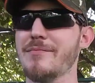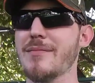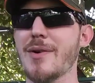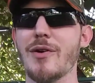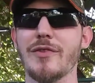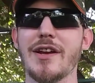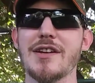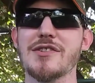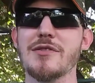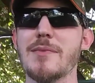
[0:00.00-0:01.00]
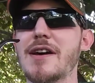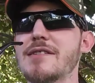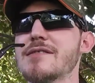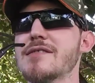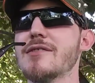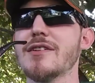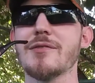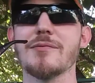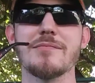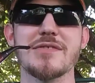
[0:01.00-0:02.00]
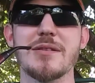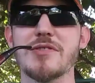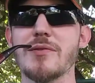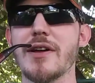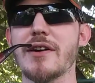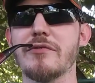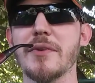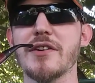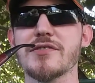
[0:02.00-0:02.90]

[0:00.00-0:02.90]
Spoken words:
hopefully it ain't too bad, so it don't seem too loud from here,